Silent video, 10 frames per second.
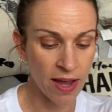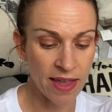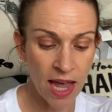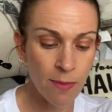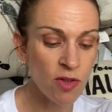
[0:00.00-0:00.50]

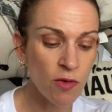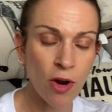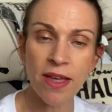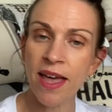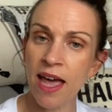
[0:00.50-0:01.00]
Caps are
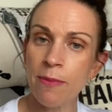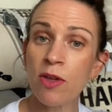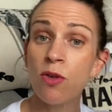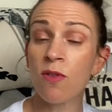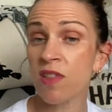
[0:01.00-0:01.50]
okay
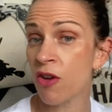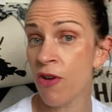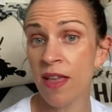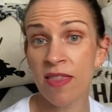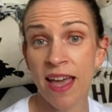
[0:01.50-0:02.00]
because
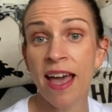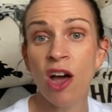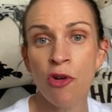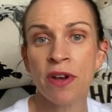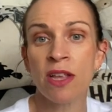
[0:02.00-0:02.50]
they're, they
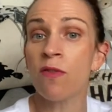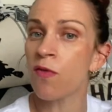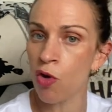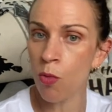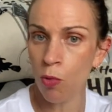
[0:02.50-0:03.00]
are an
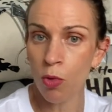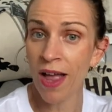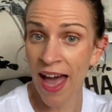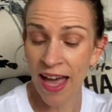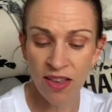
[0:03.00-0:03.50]
informal
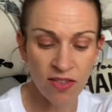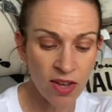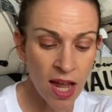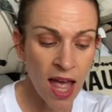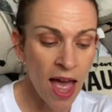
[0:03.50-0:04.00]
hat,
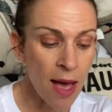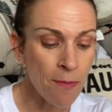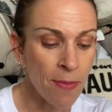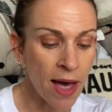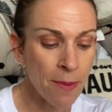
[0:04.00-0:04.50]

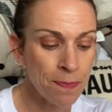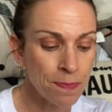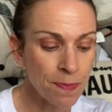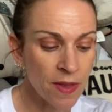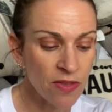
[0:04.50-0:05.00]
but
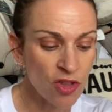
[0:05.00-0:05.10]
the